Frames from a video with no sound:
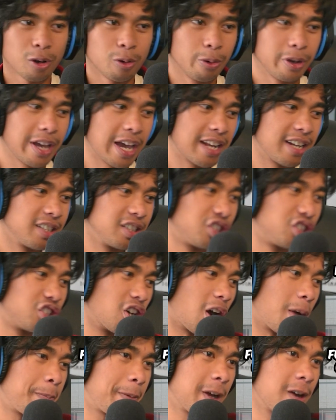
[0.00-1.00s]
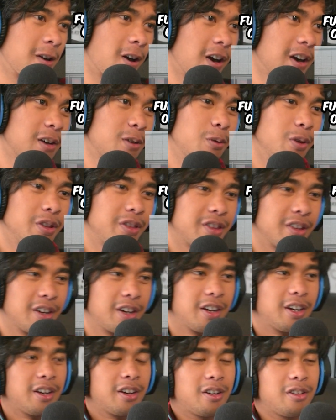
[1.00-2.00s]
we get in a shopping arc with
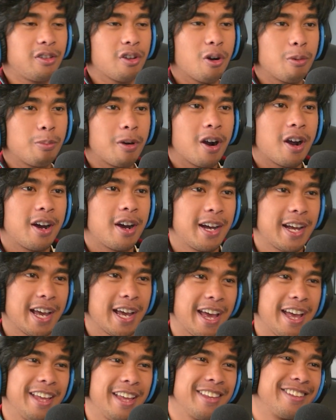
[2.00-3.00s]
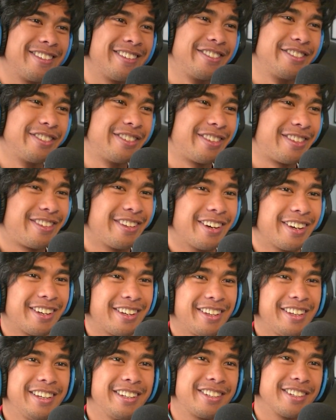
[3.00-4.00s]
uh, Nobara and
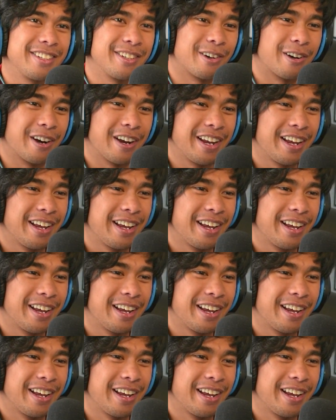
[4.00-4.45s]
Itadori.